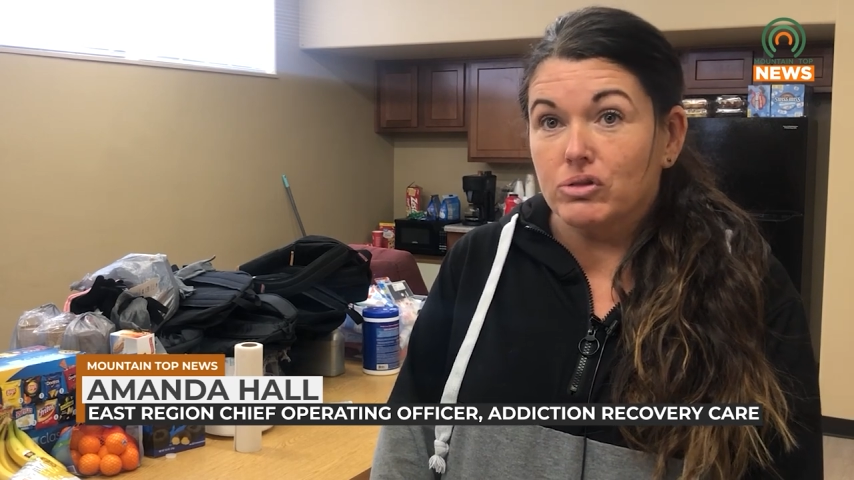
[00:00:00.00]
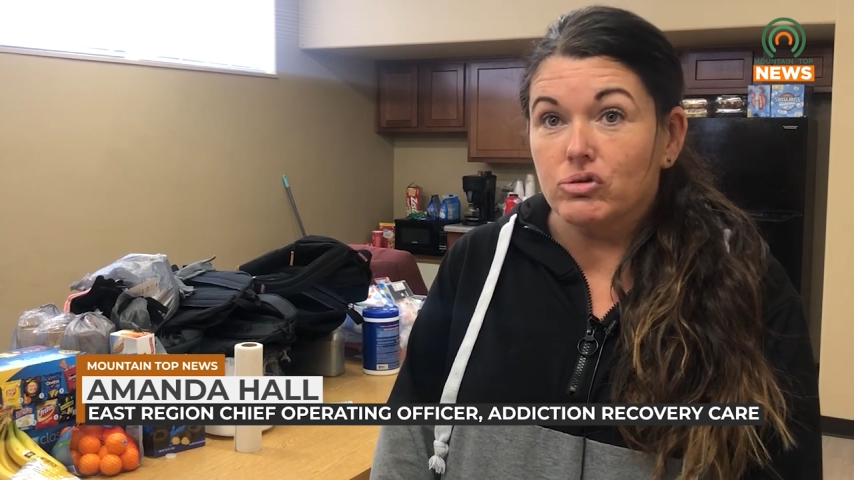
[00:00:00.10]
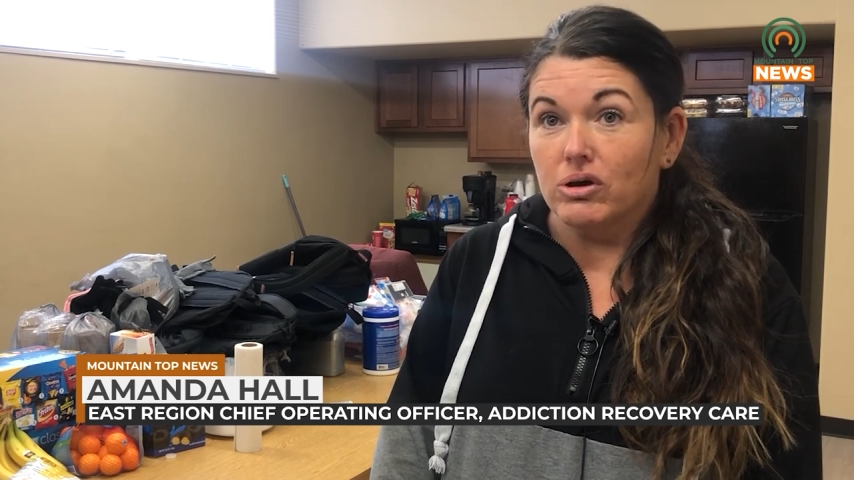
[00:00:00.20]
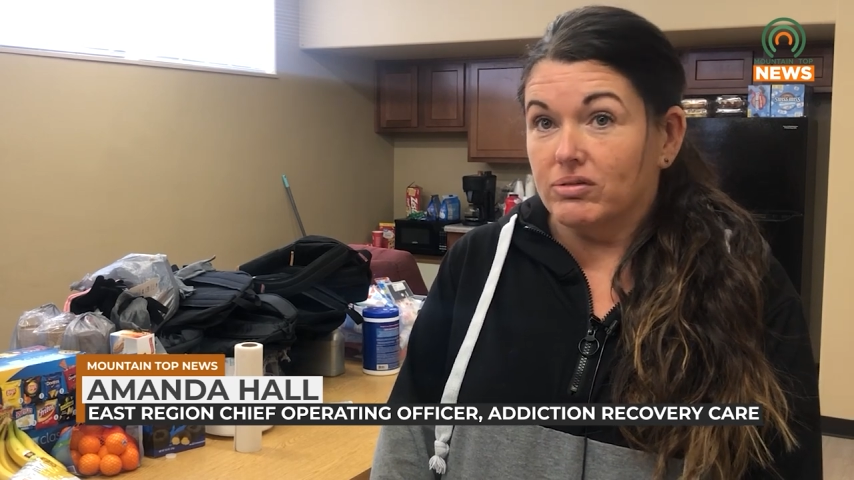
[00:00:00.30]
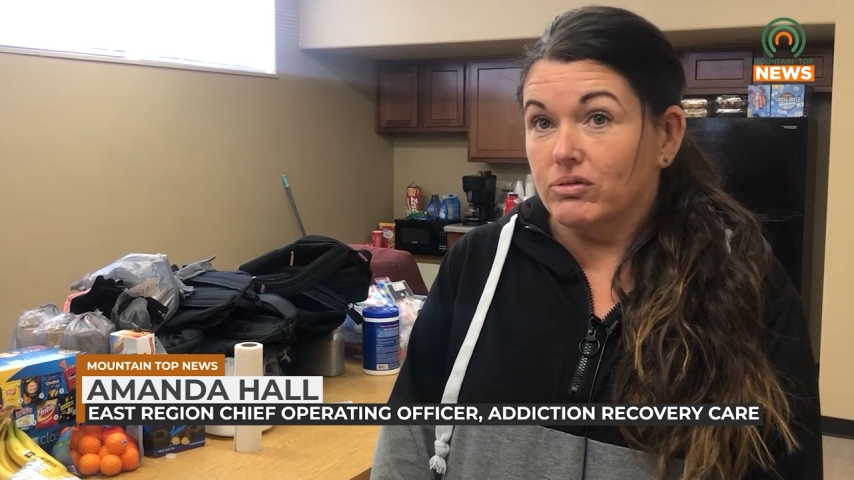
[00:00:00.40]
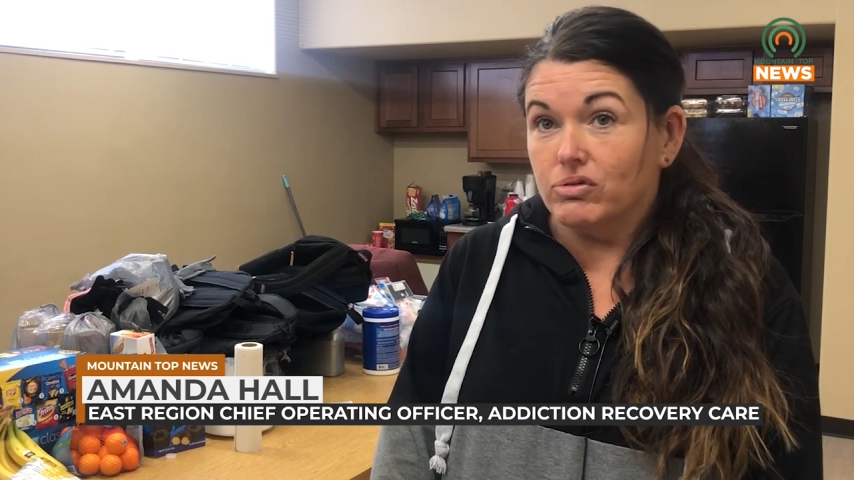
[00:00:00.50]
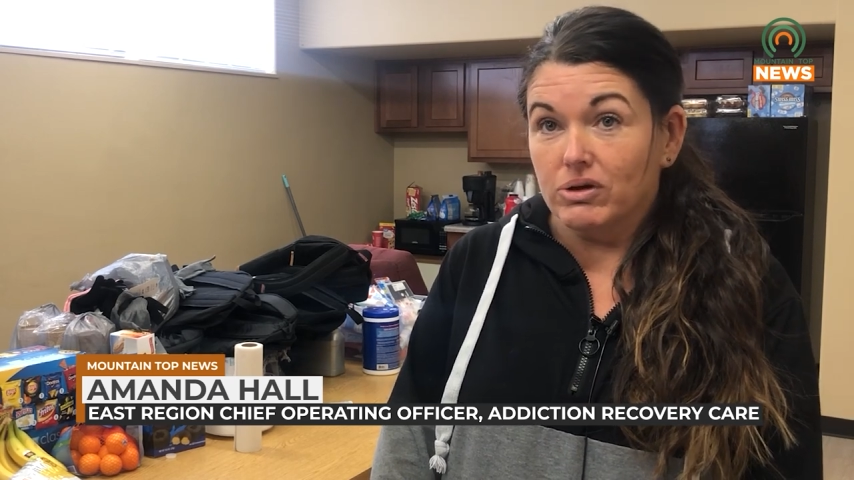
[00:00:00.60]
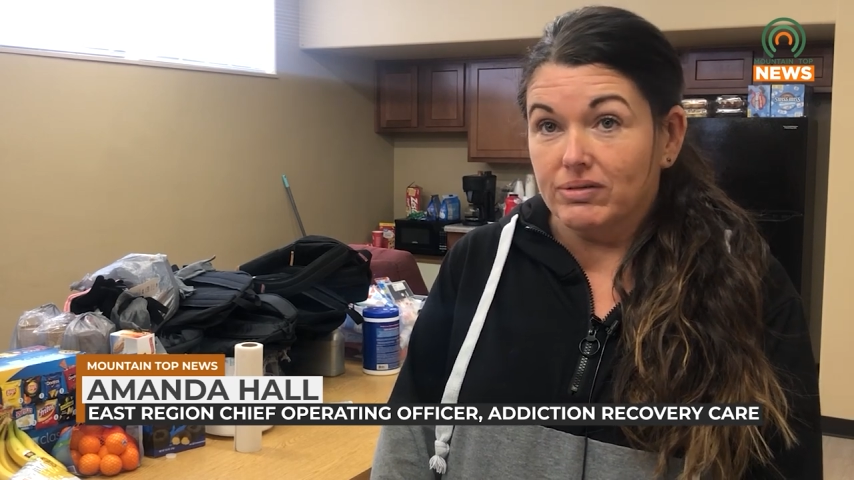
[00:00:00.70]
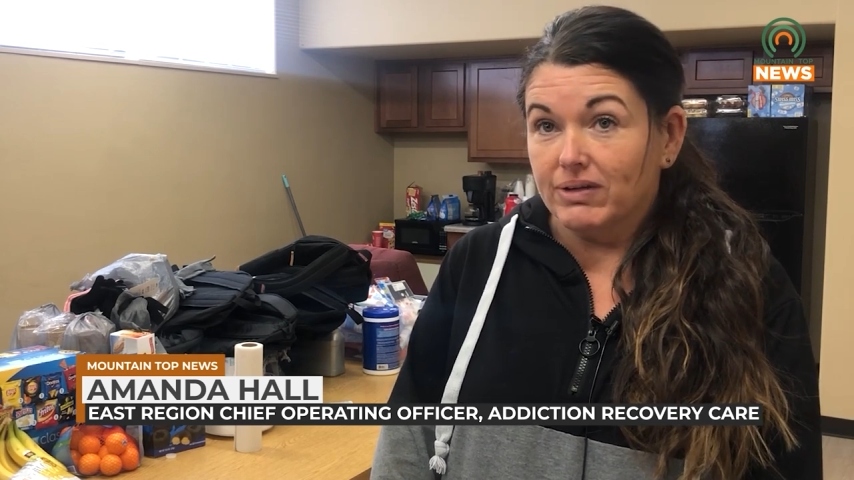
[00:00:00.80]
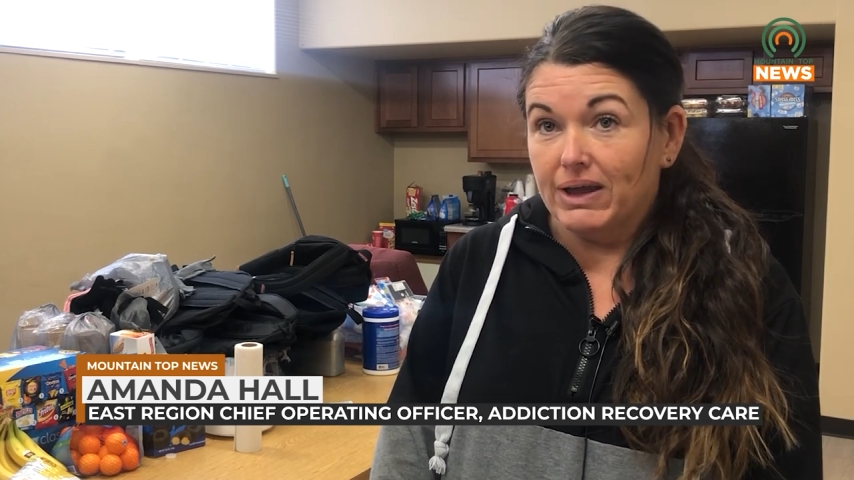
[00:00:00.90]
and
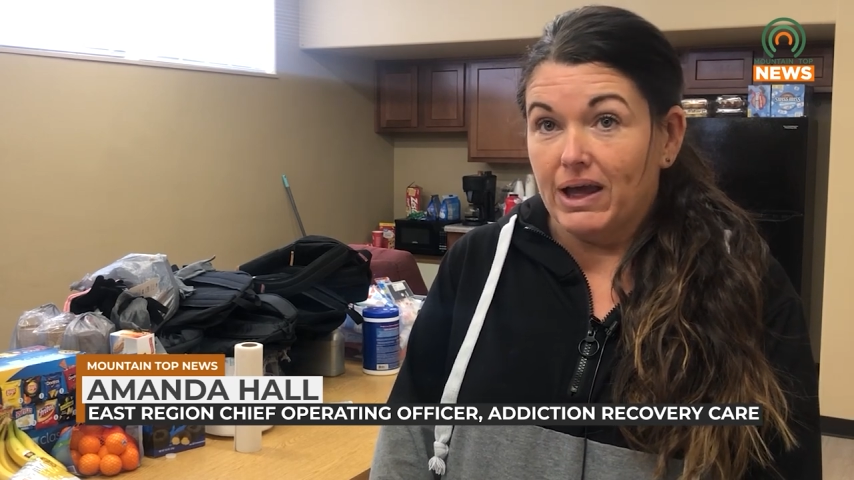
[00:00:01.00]
Johnson